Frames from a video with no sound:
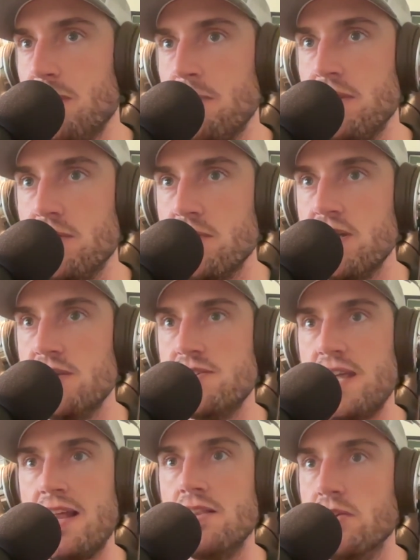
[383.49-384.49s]
I mean, there is
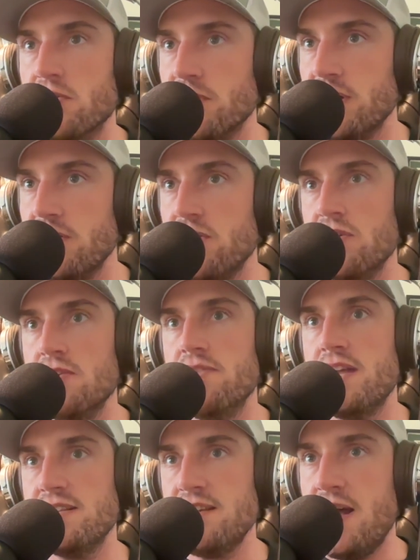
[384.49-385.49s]
that learning curve,
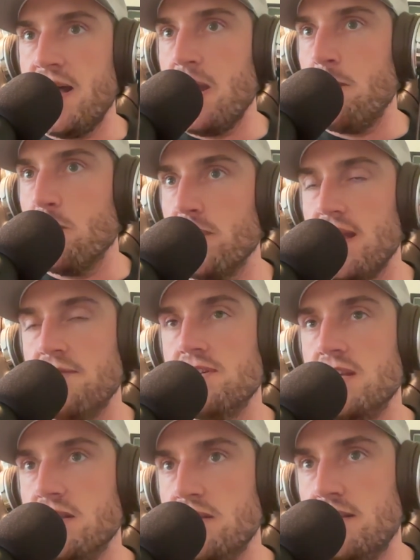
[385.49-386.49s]
that time where they have to
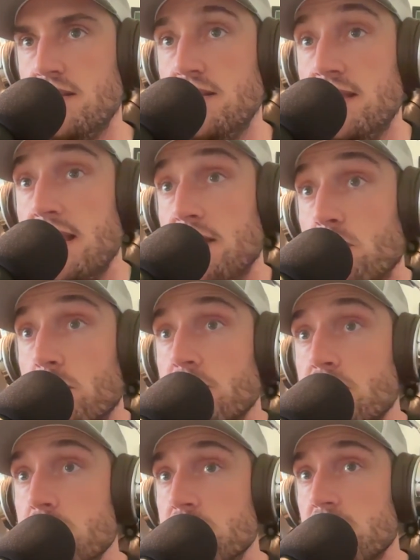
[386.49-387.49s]
get the learn
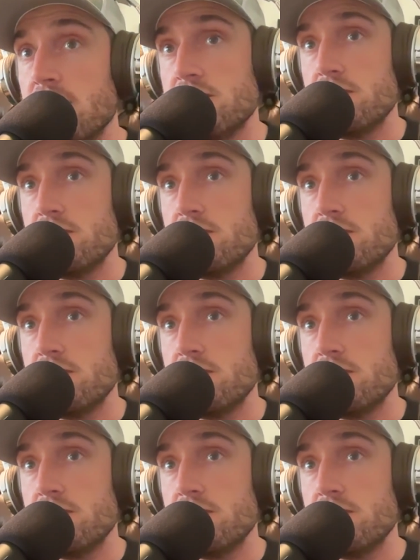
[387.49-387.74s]
using it.